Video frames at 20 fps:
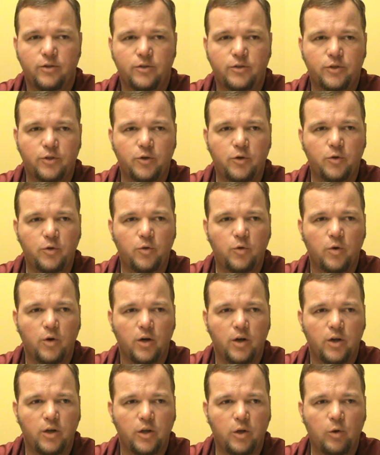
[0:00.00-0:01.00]
2,
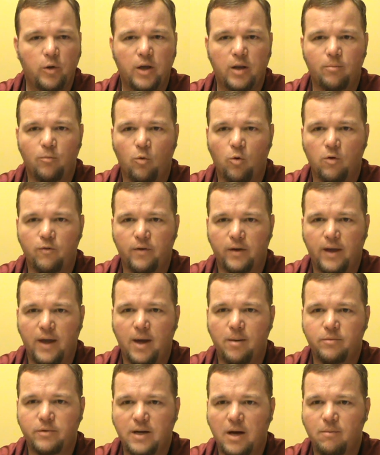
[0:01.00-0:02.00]
you get more of a
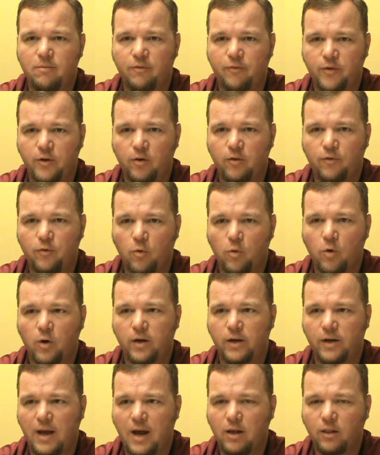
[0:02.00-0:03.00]
game time feel
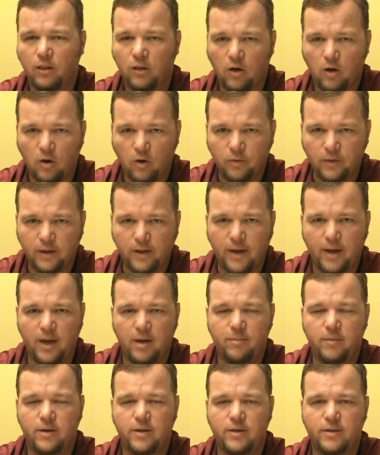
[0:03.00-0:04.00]
for it and how long the
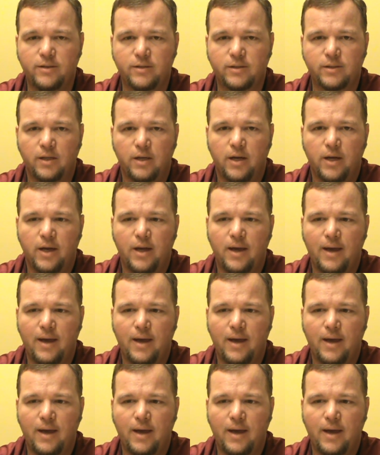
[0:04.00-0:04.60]
game is.